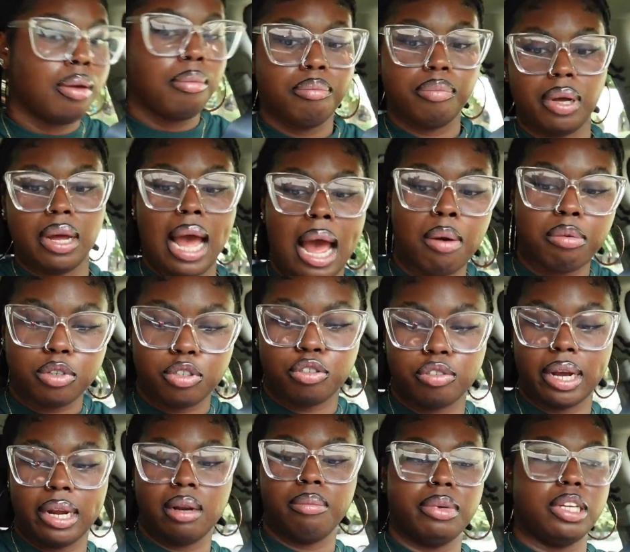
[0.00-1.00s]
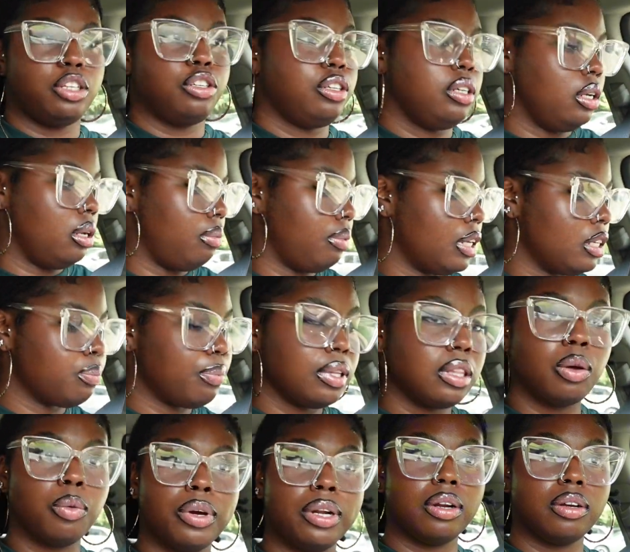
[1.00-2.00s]
but I was trying to be cheap. Let's put
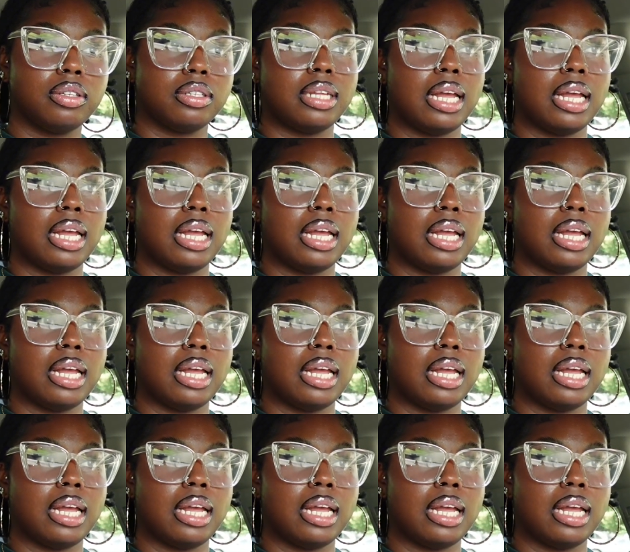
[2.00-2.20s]
the windows